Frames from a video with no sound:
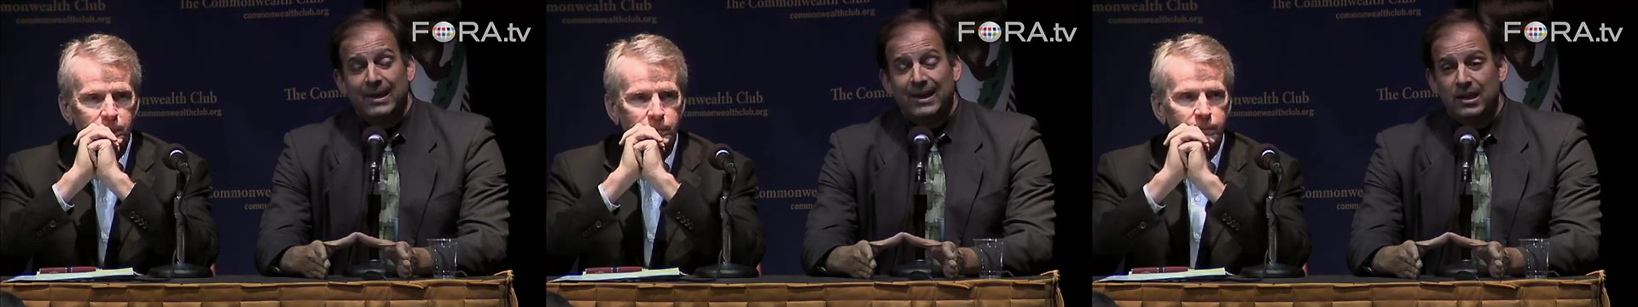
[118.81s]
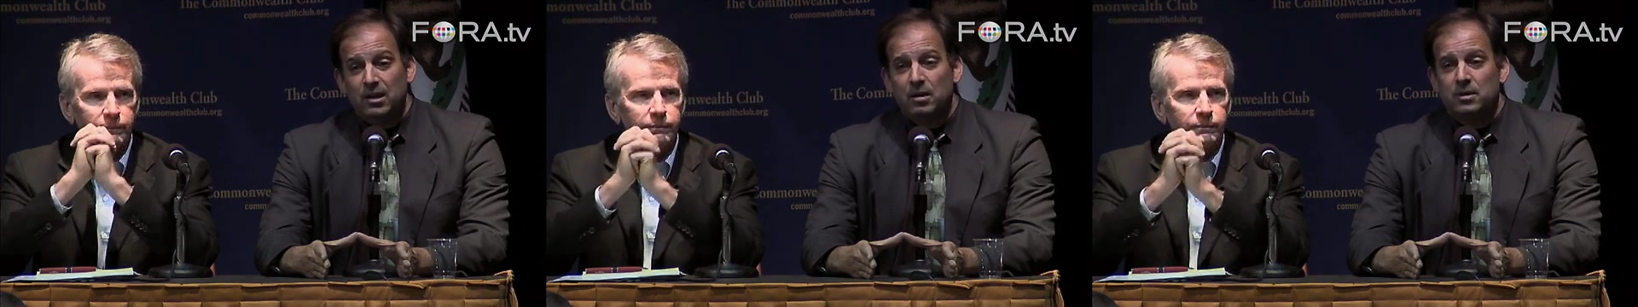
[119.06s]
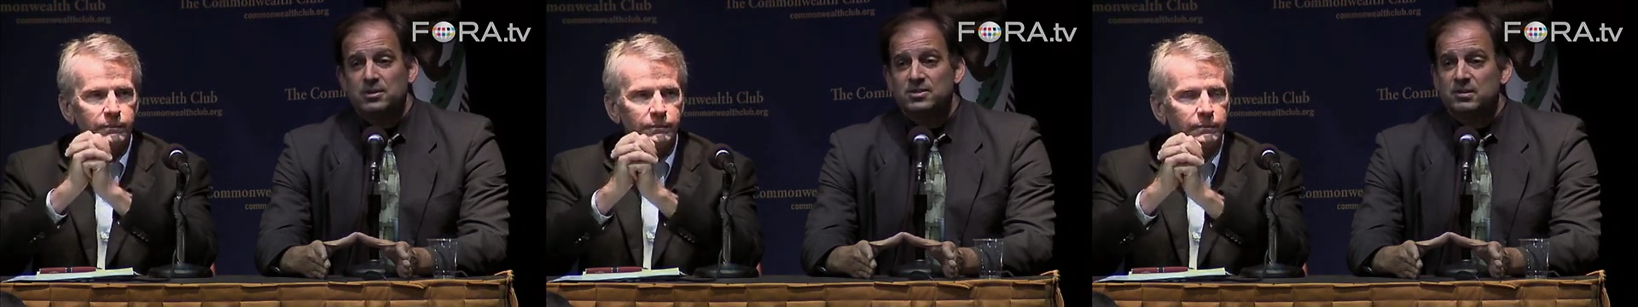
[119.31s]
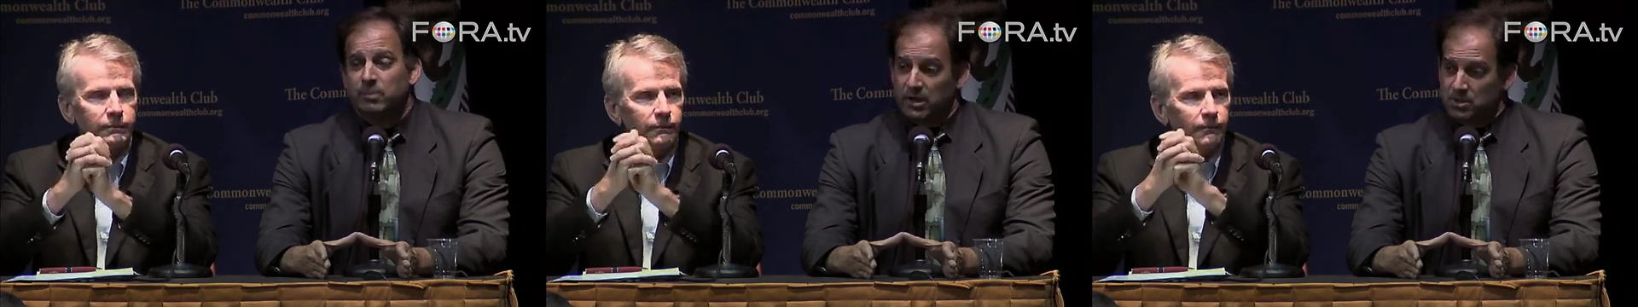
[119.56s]
Speaker 1: eating our
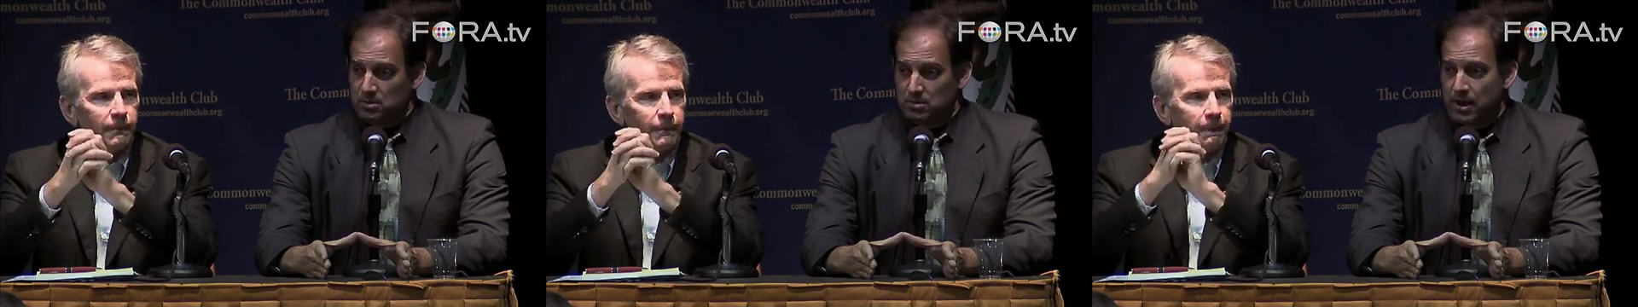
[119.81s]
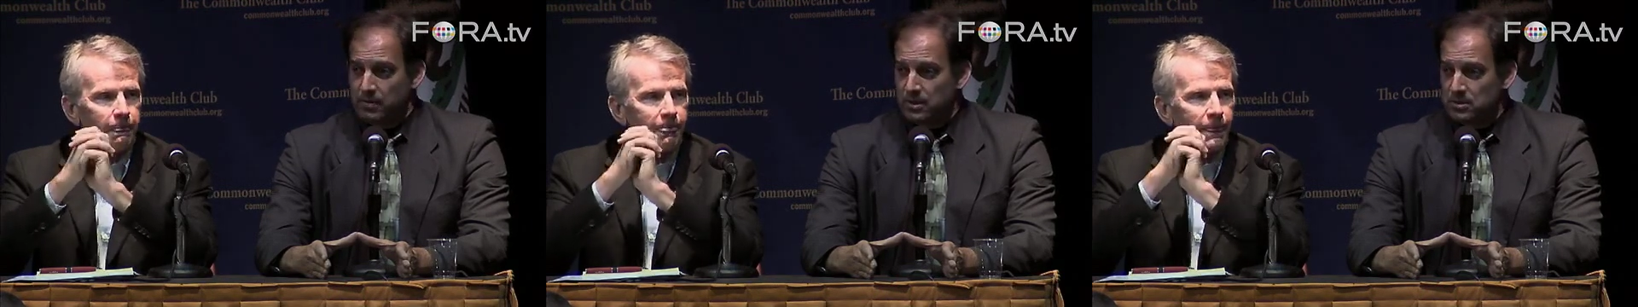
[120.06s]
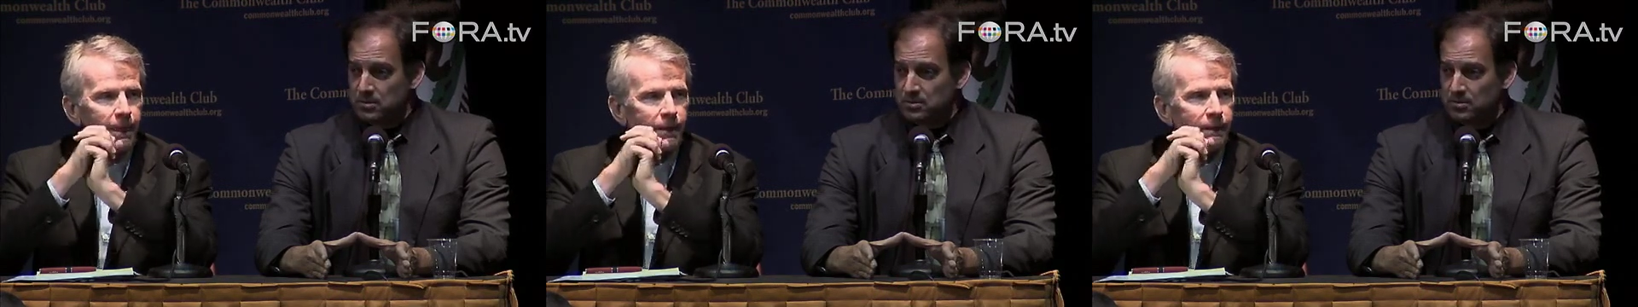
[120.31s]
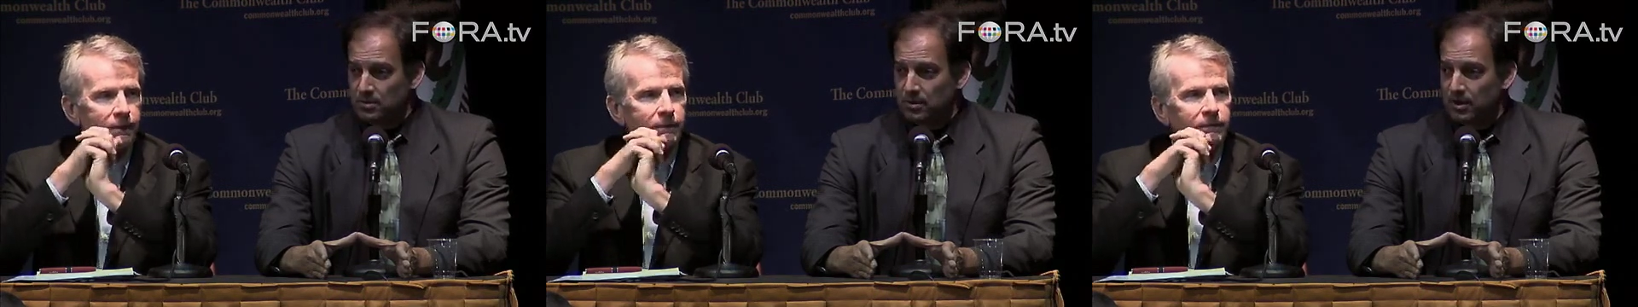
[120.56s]
siblings around this.
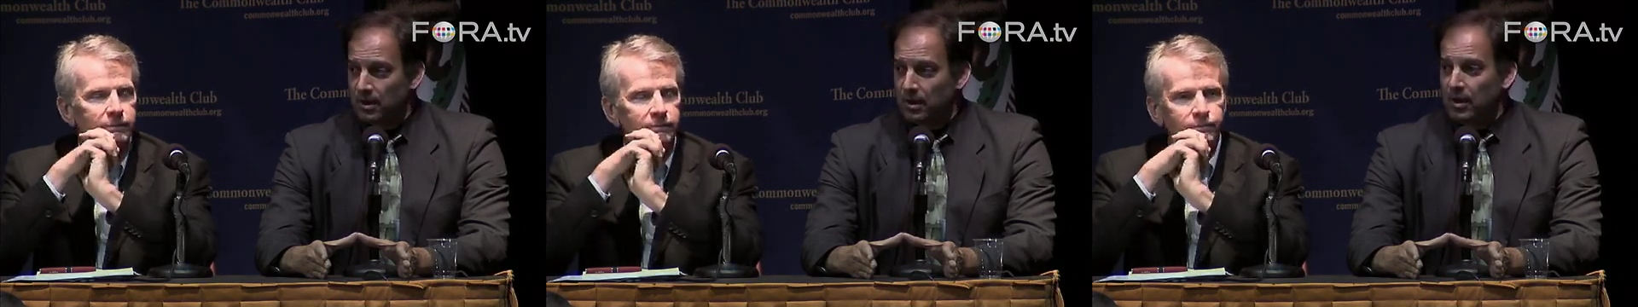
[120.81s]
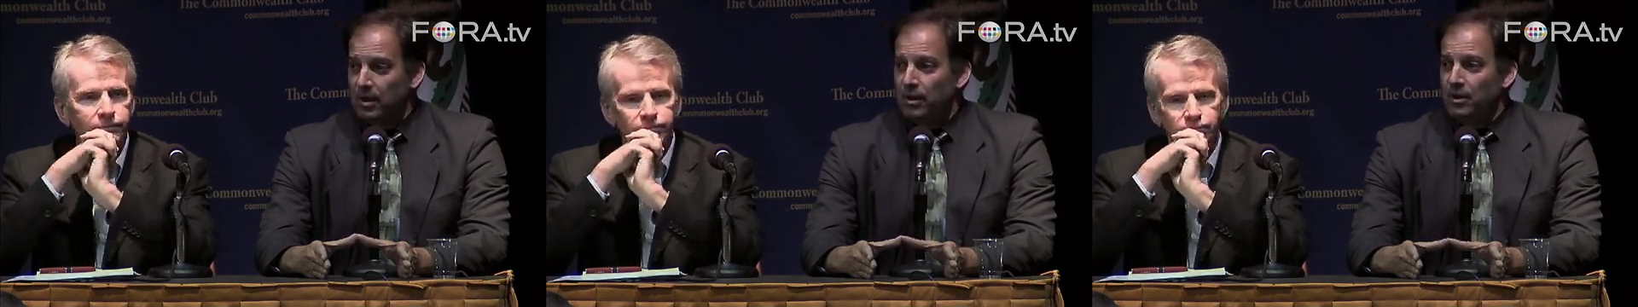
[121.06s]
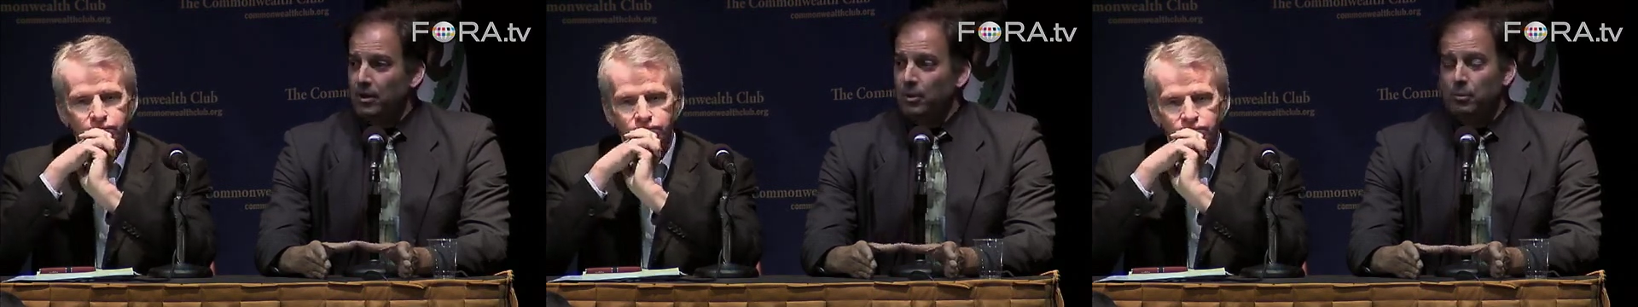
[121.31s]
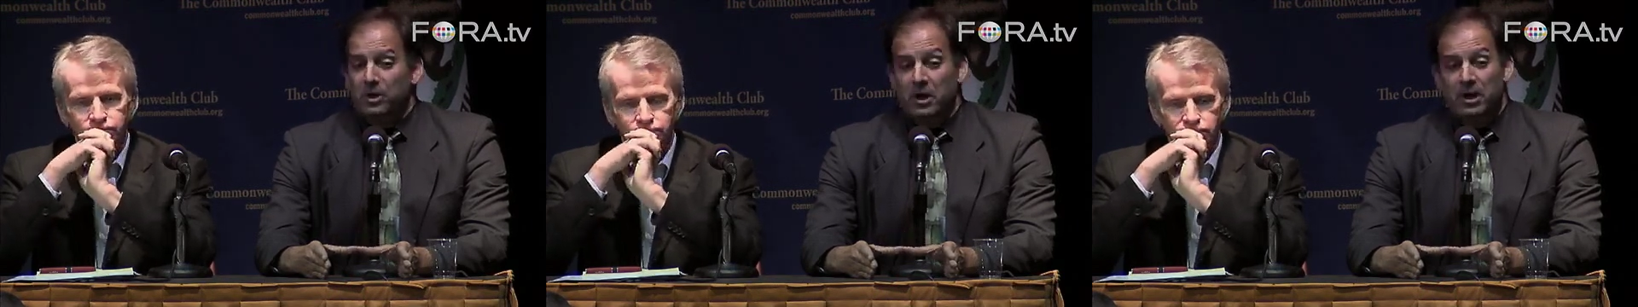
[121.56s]

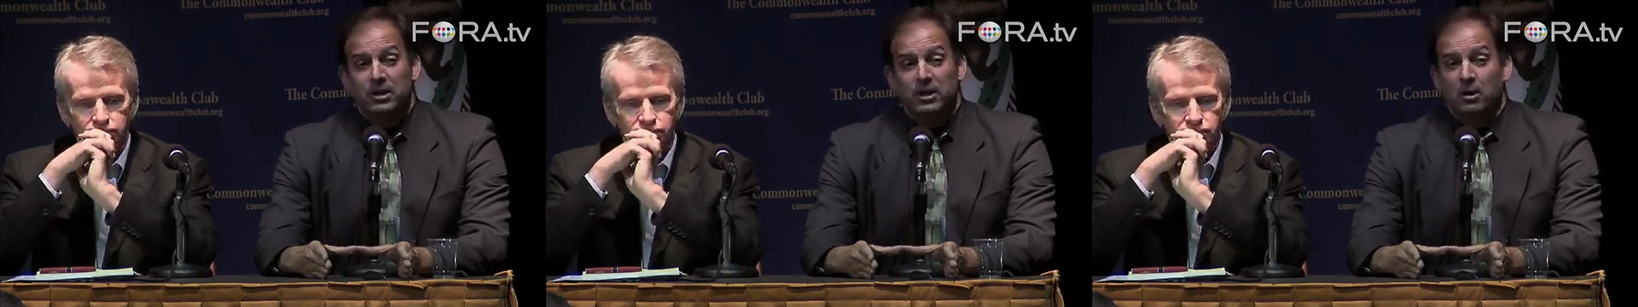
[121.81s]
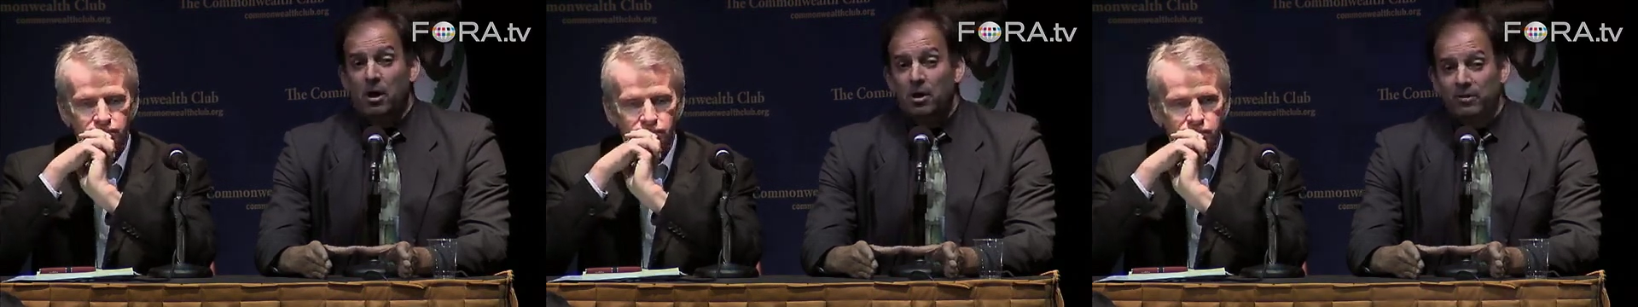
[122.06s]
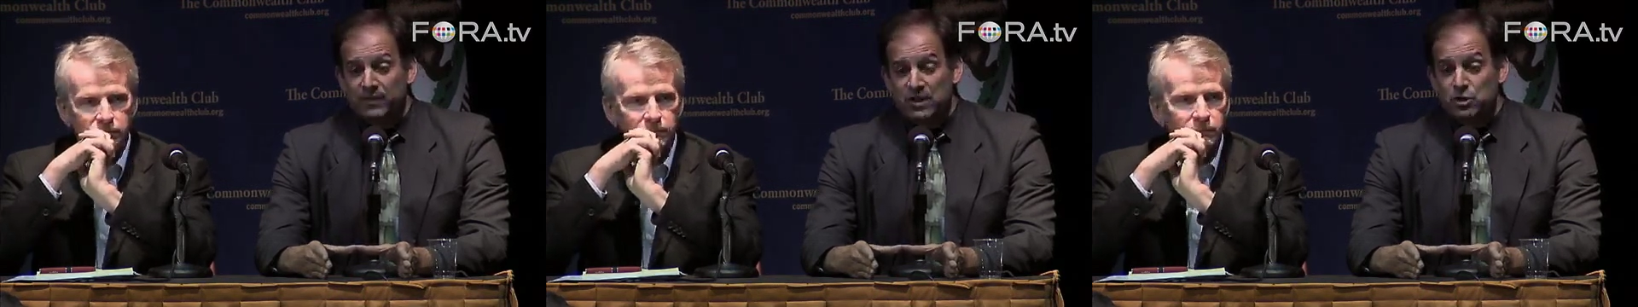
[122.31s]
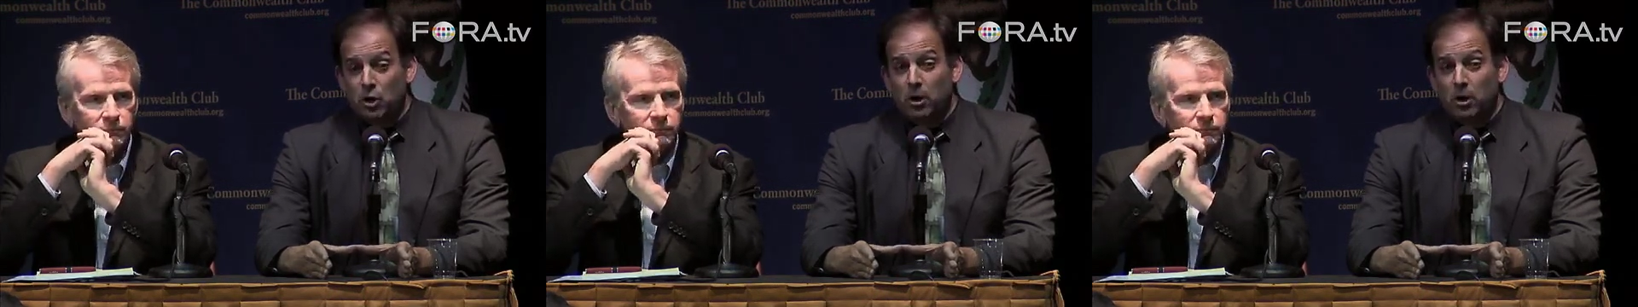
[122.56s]
We're going to need all of these